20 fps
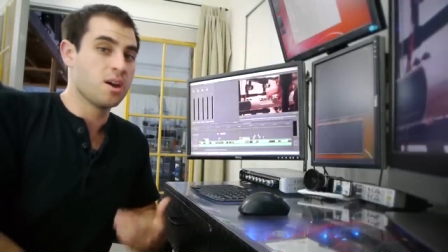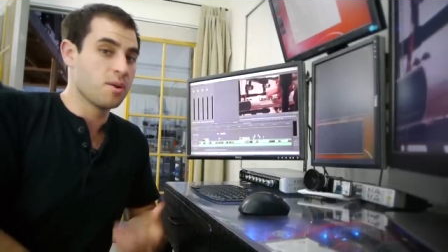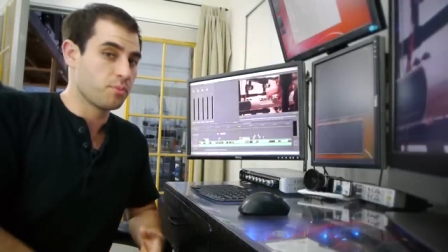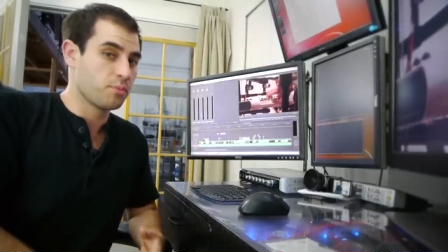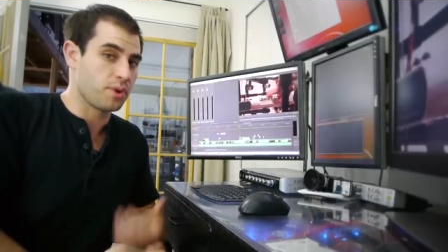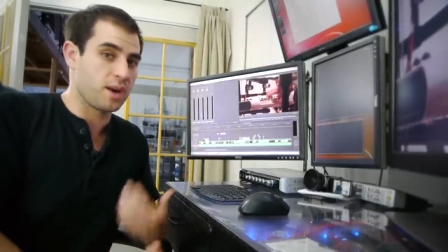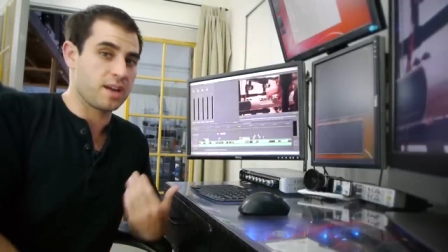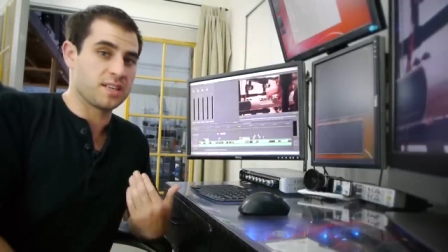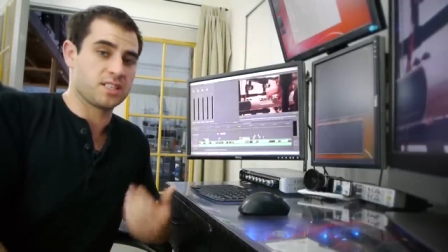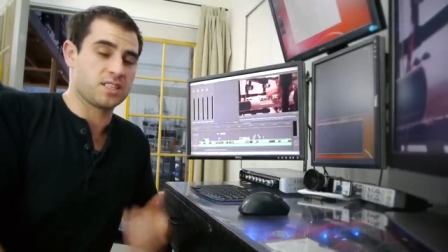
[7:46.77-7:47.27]

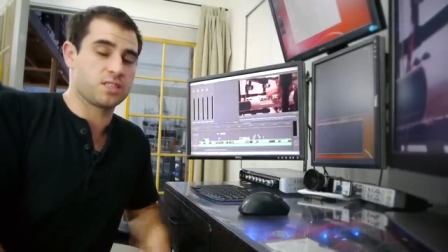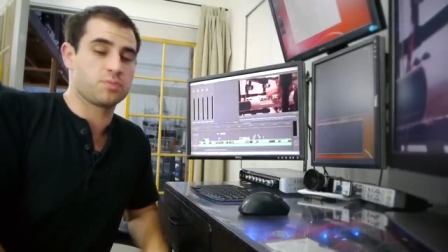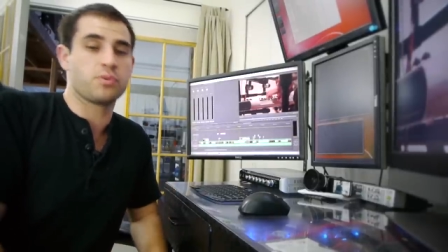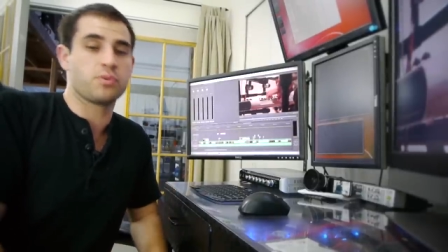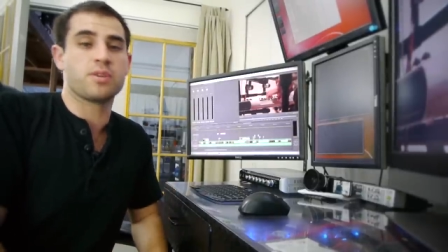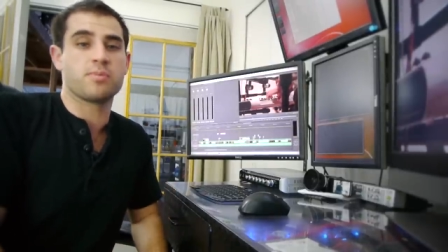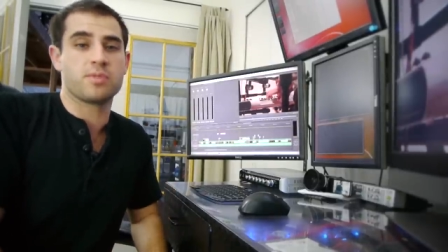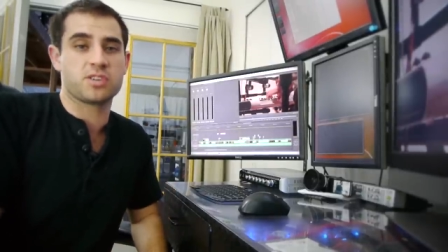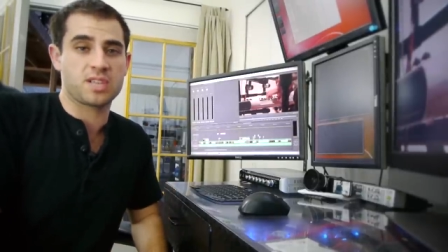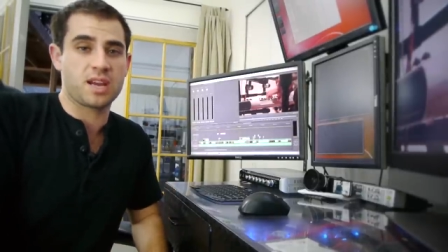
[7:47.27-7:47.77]
prices
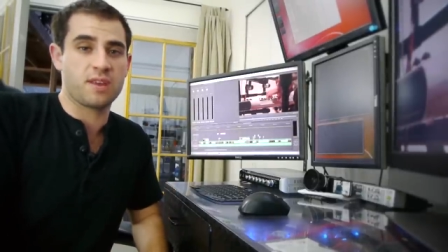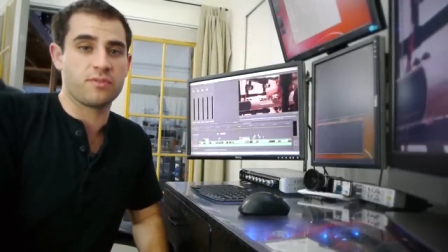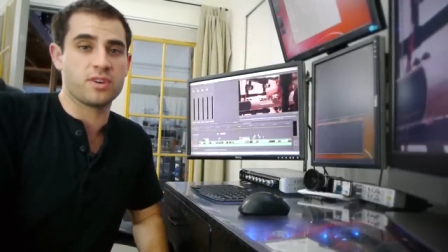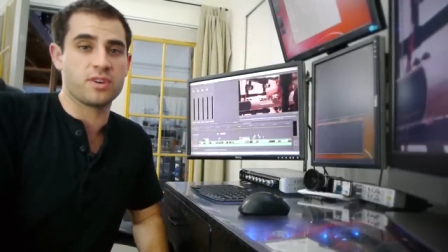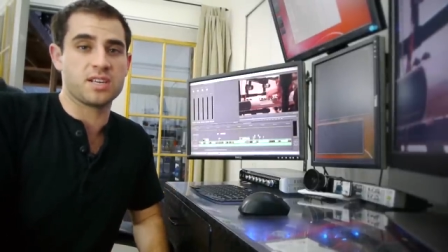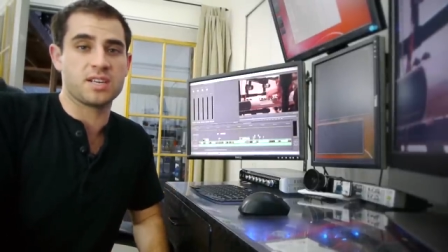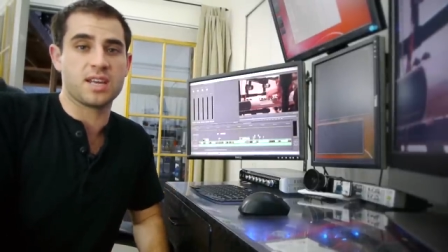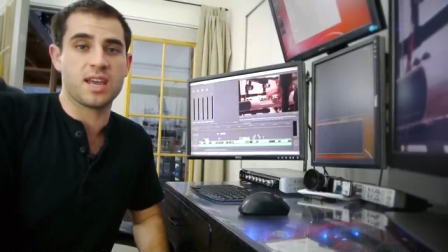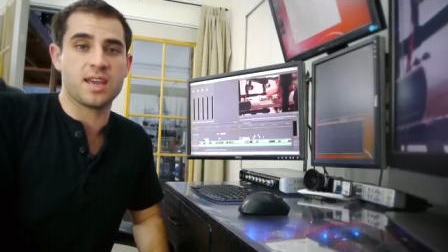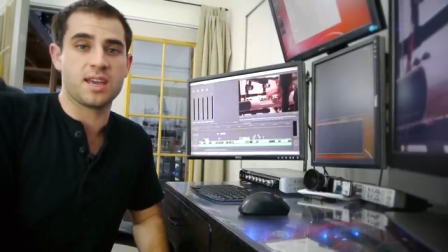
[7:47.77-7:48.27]
pretty much
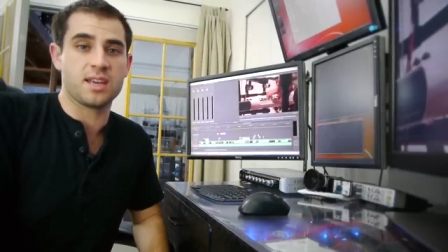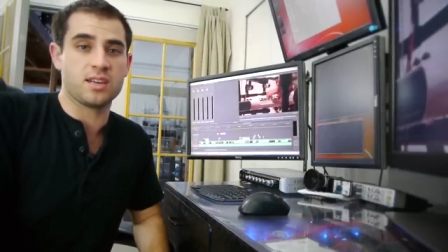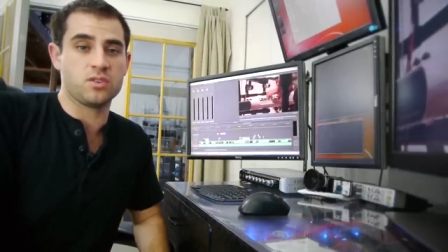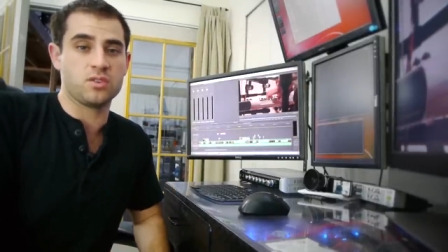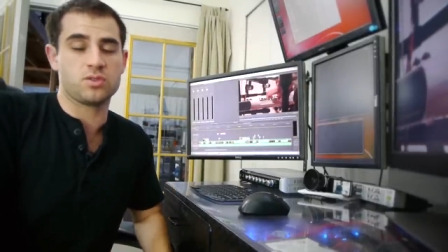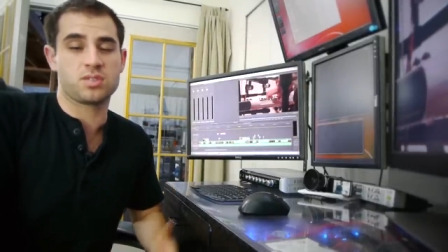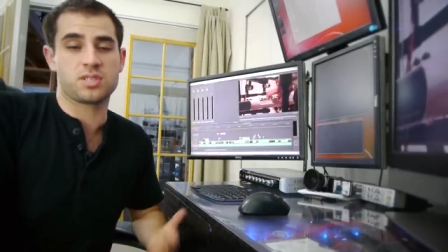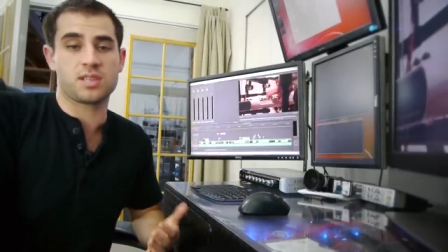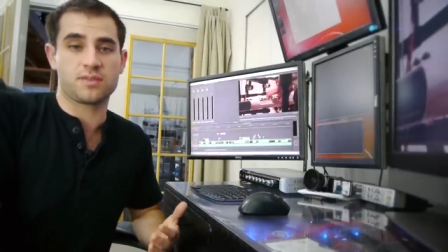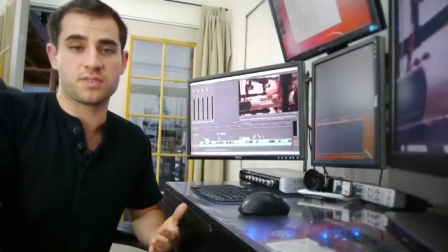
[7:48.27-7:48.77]
every day and
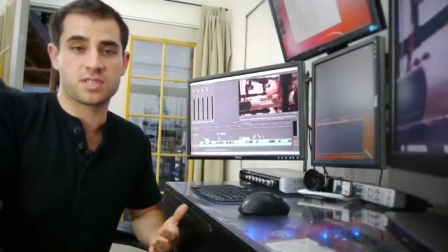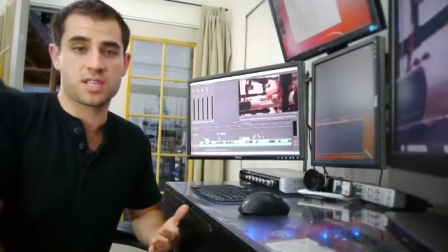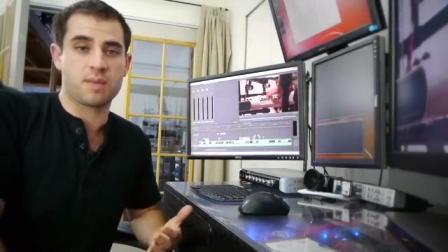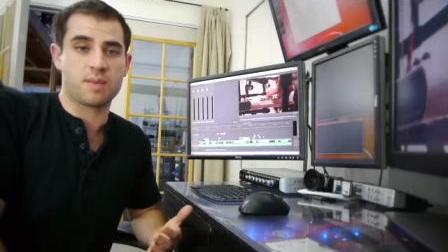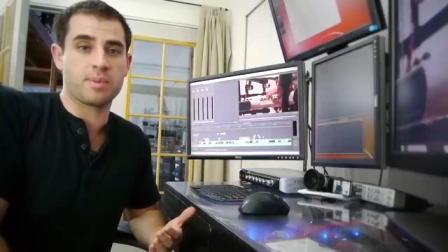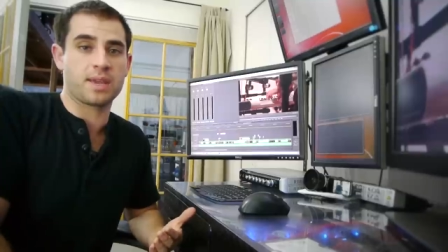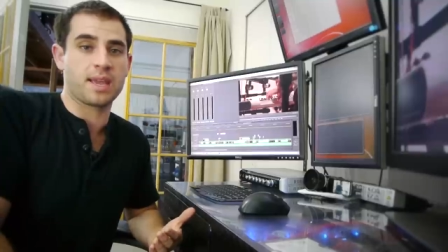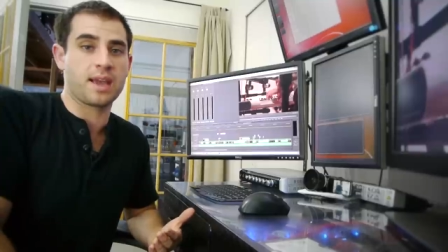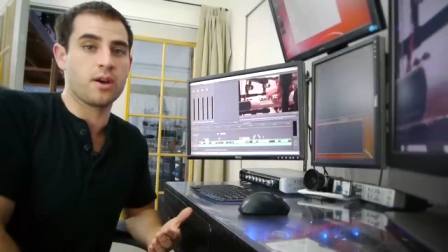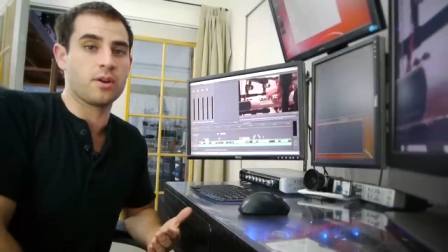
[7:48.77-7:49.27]
new stuff's
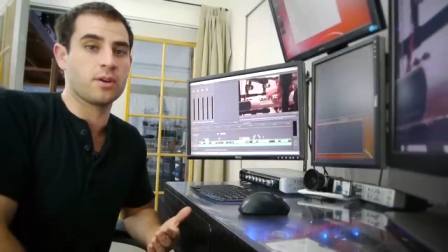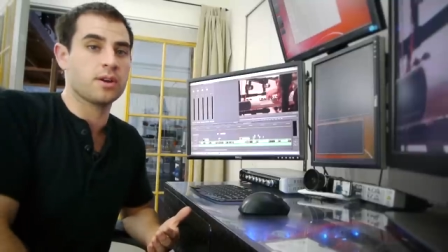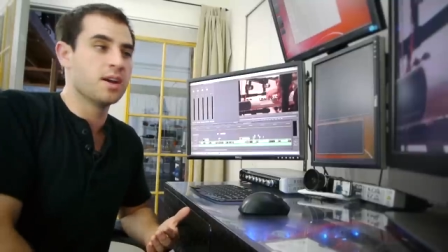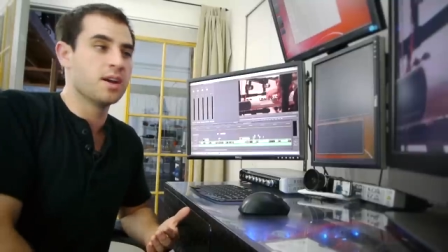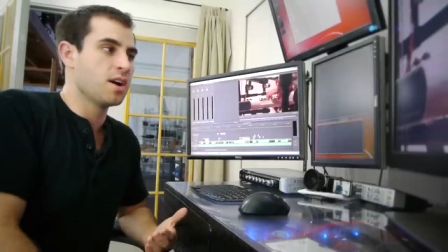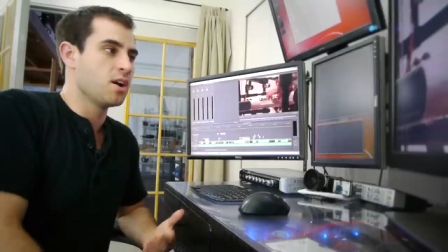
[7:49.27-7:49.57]
coming out.